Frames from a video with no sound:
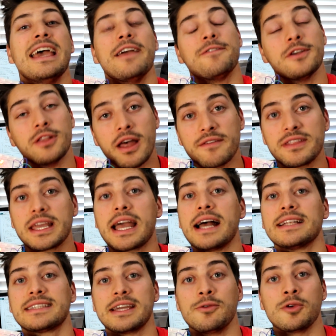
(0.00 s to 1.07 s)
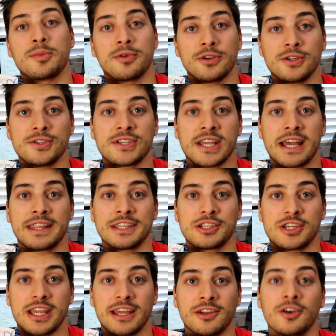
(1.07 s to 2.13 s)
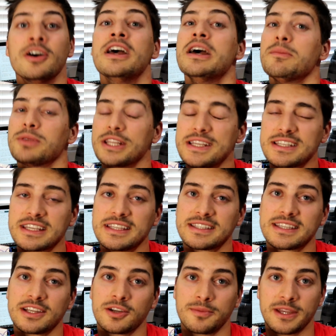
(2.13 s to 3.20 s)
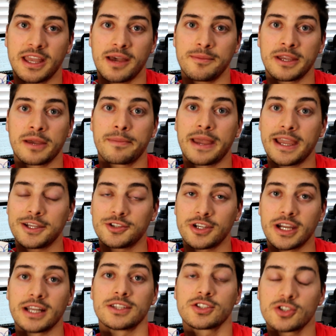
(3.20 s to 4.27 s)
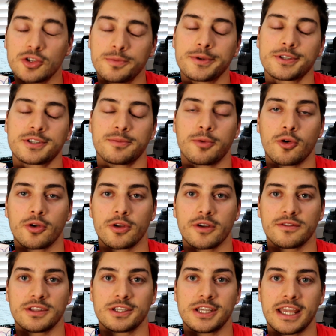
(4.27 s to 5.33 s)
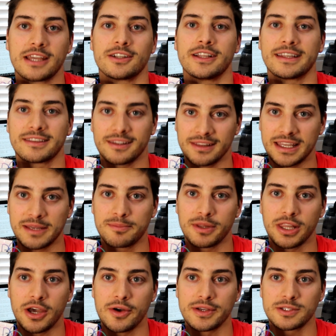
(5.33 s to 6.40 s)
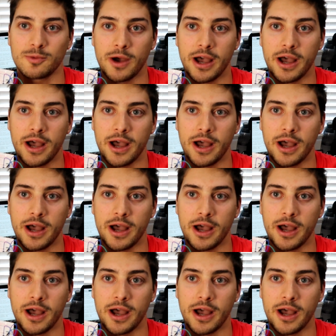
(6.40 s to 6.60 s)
If you love the content we're producing on the channel, please consider becoming a Patreon super supporter of the channel at the link below as